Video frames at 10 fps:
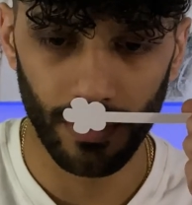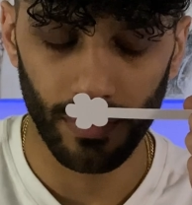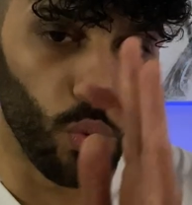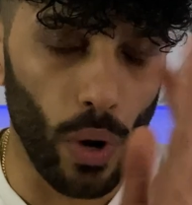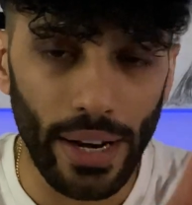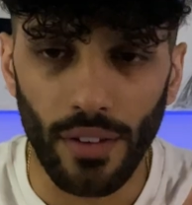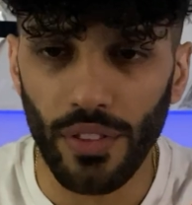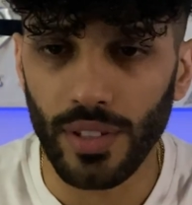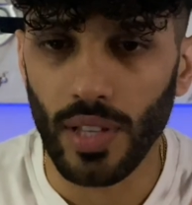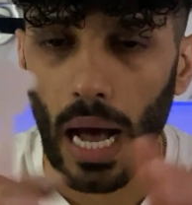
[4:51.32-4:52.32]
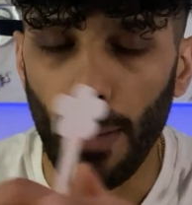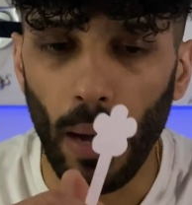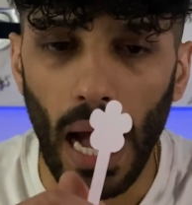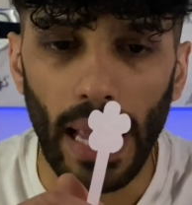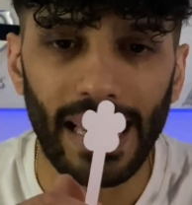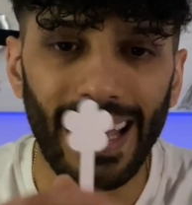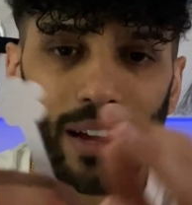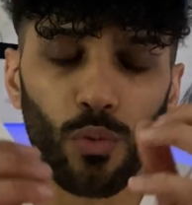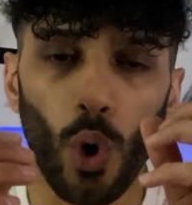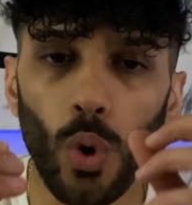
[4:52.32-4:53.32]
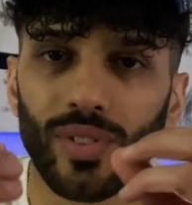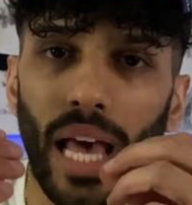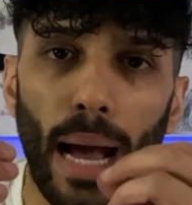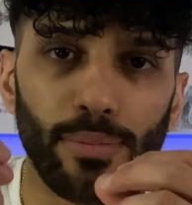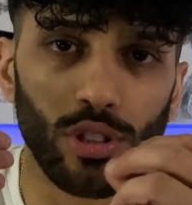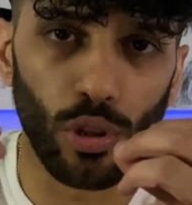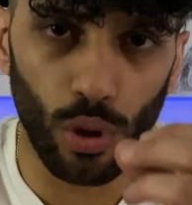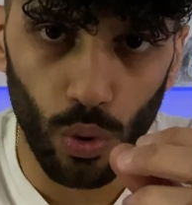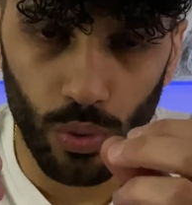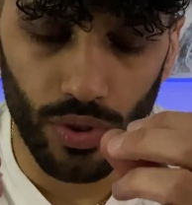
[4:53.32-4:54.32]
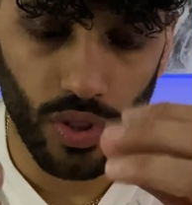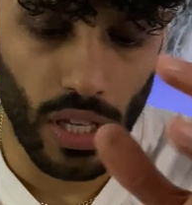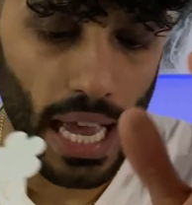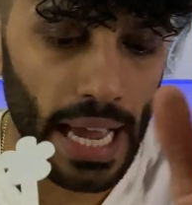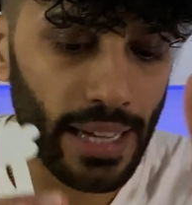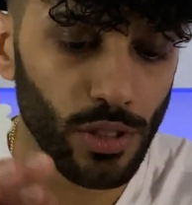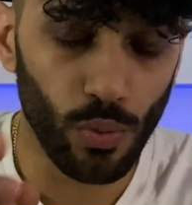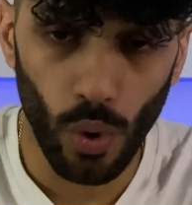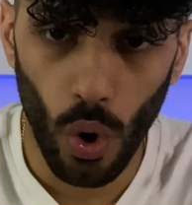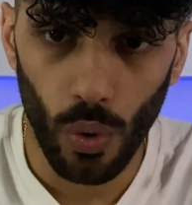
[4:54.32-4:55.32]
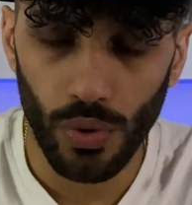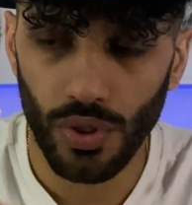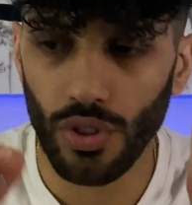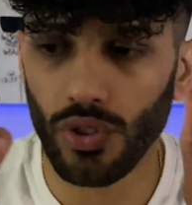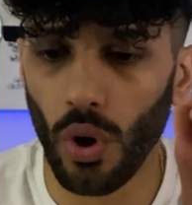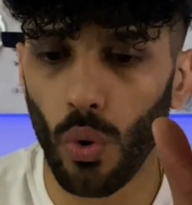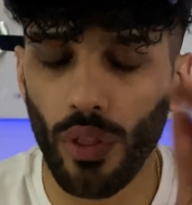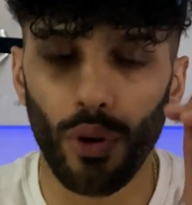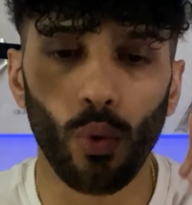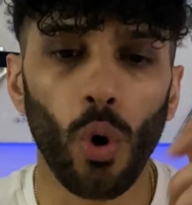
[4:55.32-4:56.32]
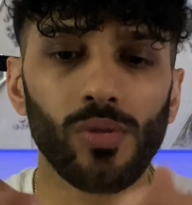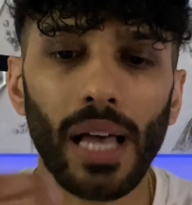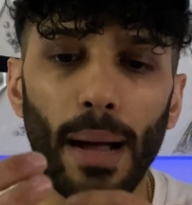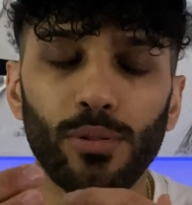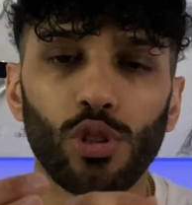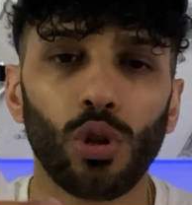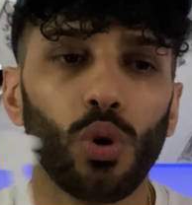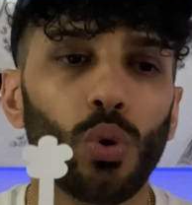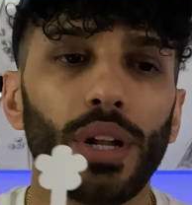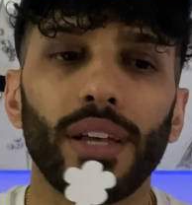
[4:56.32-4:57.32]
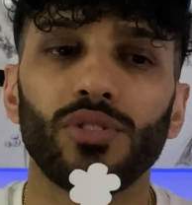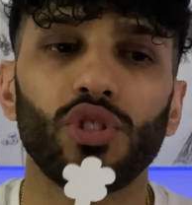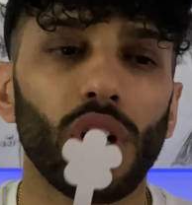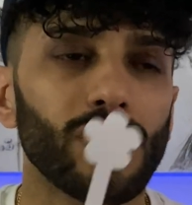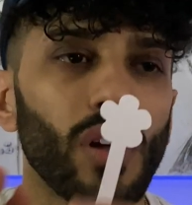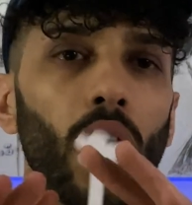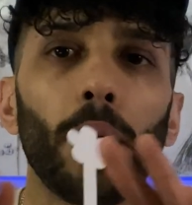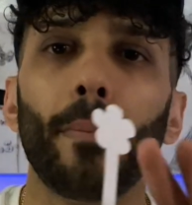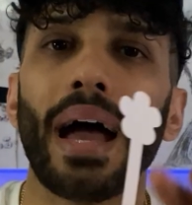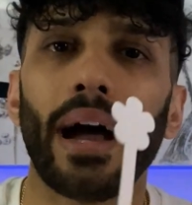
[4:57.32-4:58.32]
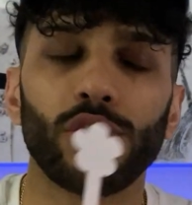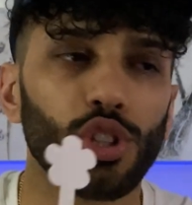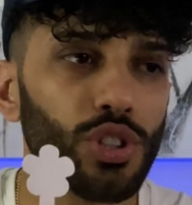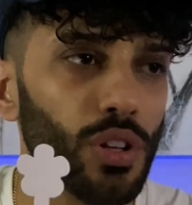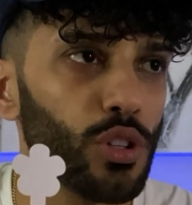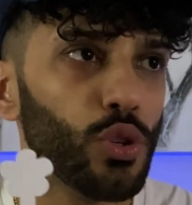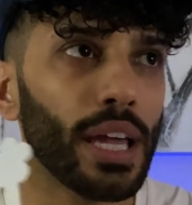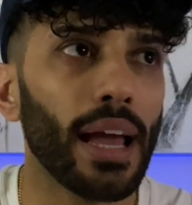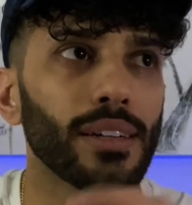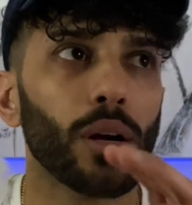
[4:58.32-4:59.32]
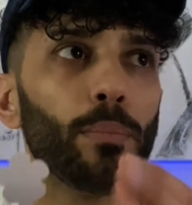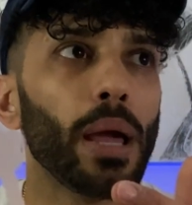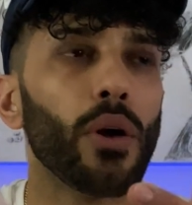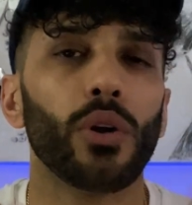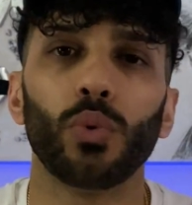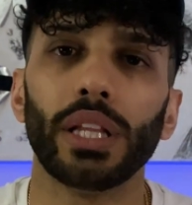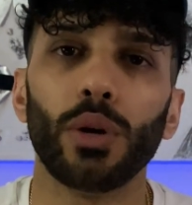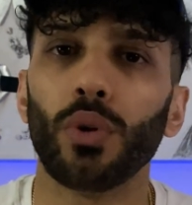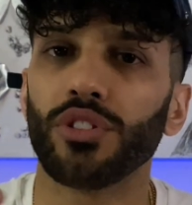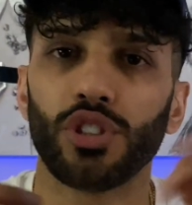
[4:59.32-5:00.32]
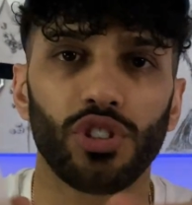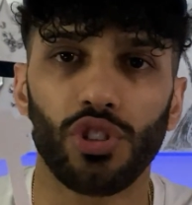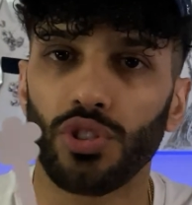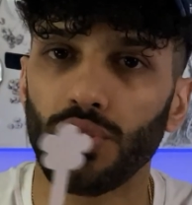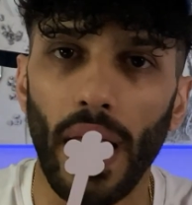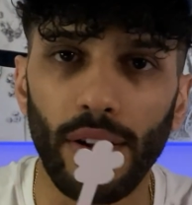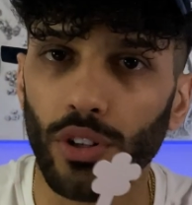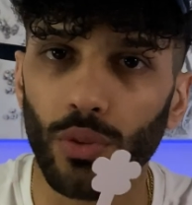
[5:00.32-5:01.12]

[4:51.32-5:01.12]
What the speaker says: Right off of the top, I get Rose Absolute and Rose. So the Rose Absolute is just unmatched. You can't compare it really with just your standard